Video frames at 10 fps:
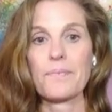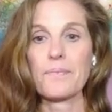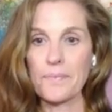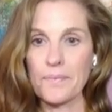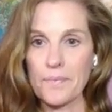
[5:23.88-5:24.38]

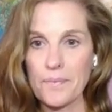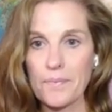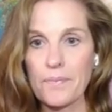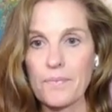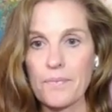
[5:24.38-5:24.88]

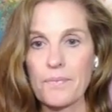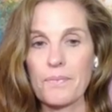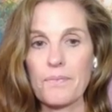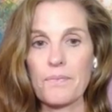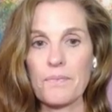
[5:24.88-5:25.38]

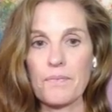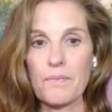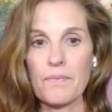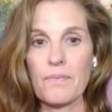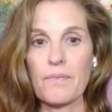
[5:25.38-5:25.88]

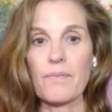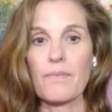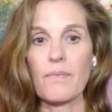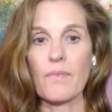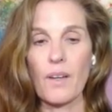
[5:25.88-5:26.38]

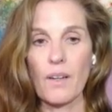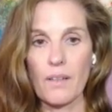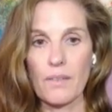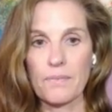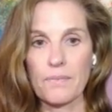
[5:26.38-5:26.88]
This person isn't speaking.